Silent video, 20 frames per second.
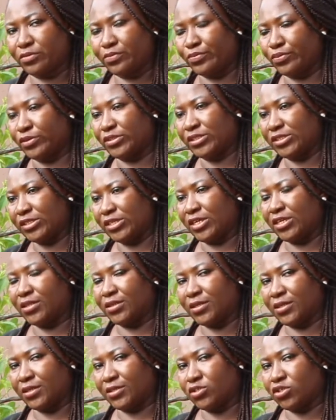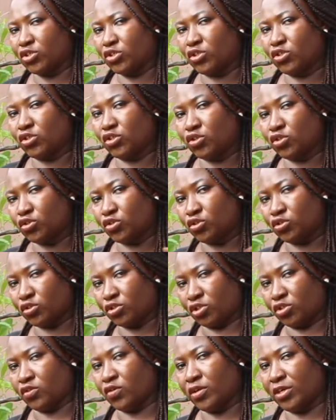putting in the
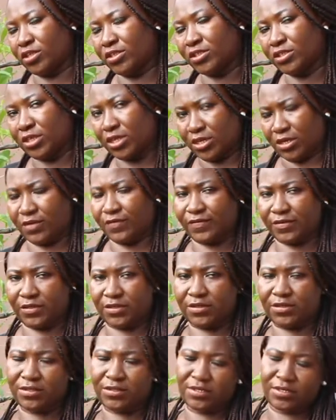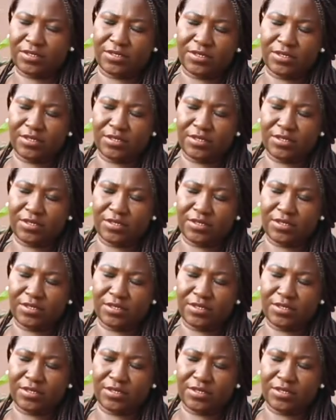soil to cover the